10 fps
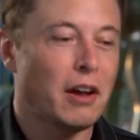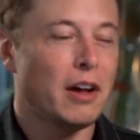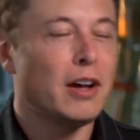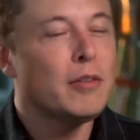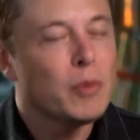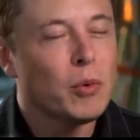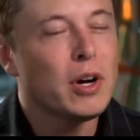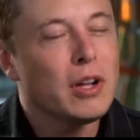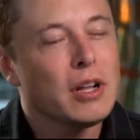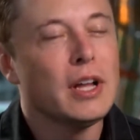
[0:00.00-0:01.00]

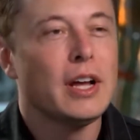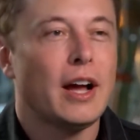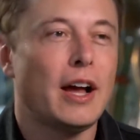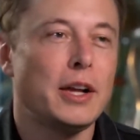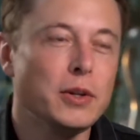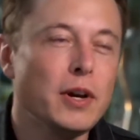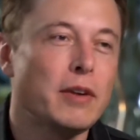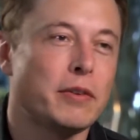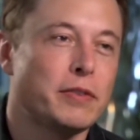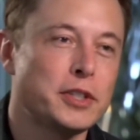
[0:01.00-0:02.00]
I do
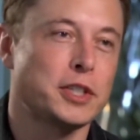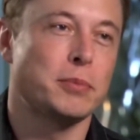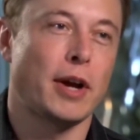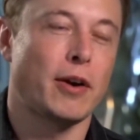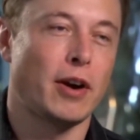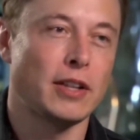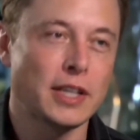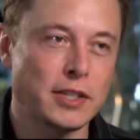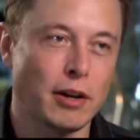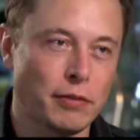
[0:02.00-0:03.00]
have a physics background.
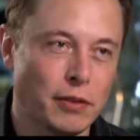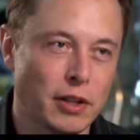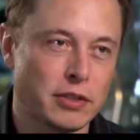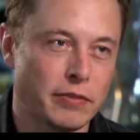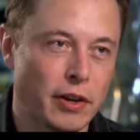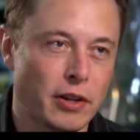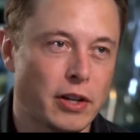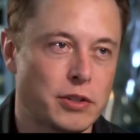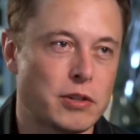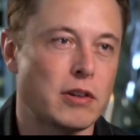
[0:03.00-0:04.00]
That's helpful as a
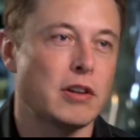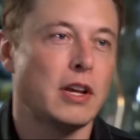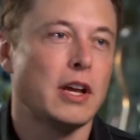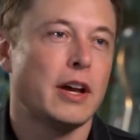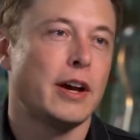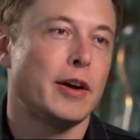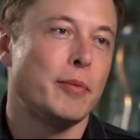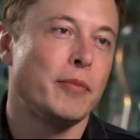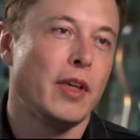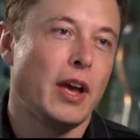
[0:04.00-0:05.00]
foundation.
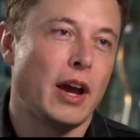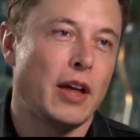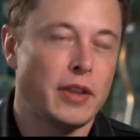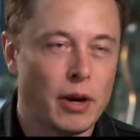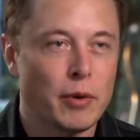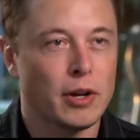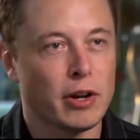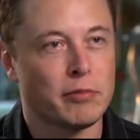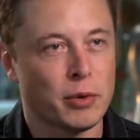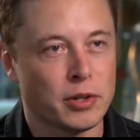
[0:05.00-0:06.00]
And then I read a
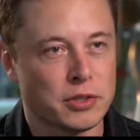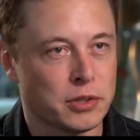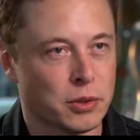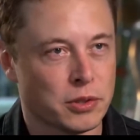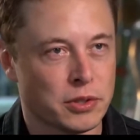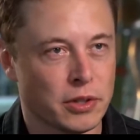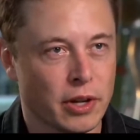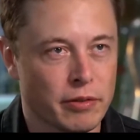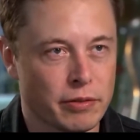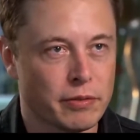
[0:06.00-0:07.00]
lot of books and talked to a
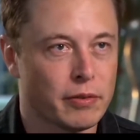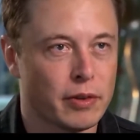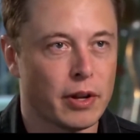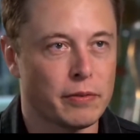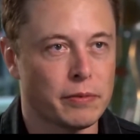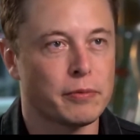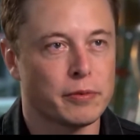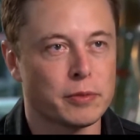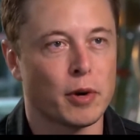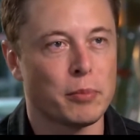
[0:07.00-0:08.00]
lot
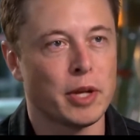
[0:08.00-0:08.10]
of smart